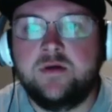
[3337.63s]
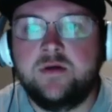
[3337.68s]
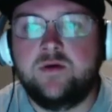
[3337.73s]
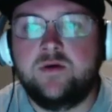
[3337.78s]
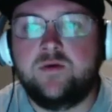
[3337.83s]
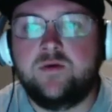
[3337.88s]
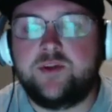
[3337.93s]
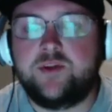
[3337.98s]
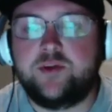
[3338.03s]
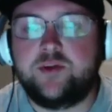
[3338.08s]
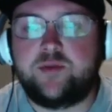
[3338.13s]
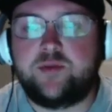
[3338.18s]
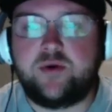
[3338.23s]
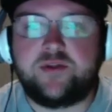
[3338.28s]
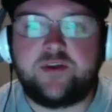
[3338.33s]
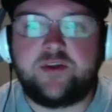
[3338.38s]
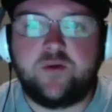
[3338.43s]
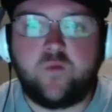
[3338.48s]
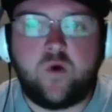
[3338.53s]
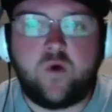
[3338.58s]
Well, they're
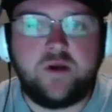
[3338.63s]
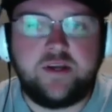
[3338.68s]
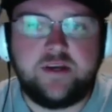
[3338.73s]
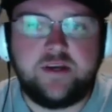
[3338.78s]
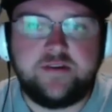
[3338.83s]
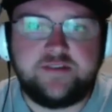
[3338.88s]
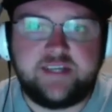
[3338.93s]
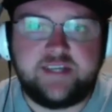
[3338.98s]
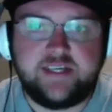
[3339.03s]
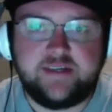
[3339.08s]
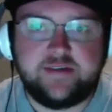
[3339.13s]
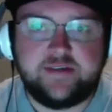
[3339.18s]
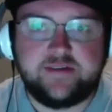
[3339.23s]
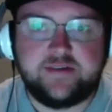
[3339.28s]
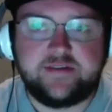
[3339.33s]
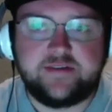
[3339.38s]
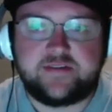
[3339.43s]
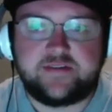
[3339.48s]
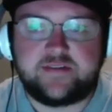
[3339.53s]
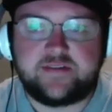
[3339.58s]
both on one-year
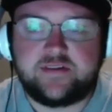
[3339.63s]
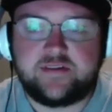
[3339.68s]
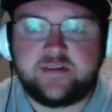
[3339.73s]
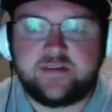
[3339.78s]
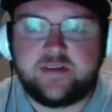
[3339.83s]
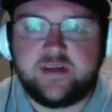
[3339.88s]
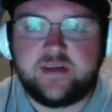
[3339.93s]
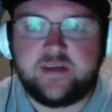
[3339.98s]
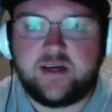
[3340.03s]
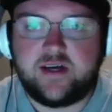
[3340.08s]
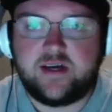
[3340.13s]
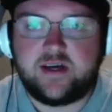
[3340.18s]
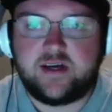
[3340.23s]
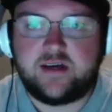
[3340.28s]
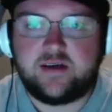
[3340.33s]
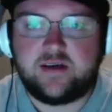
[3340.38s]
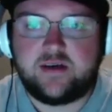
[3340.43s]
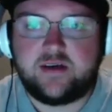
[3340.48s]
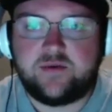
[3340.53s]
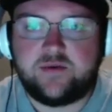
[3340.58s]
deals.
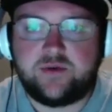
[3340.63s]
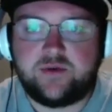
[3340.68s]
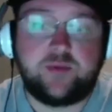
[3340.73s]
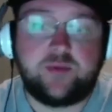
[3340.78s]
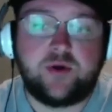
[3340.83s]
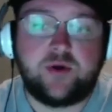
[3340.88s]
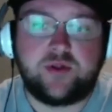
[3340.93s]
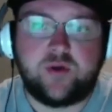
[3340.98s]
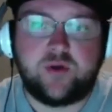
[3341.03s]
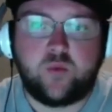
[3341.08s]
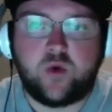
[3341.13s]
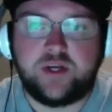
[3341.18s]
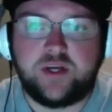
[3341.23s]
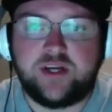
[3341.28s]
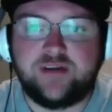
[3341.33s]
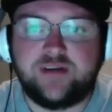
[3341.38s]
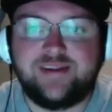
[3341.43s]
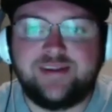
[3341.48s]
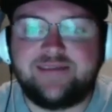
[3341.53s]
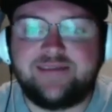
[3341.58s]
They're both on 1
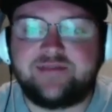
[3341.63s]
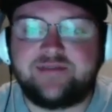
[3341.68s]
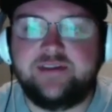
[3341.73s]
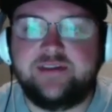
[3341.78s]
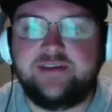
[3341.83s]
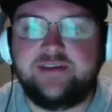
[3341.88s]
year left in their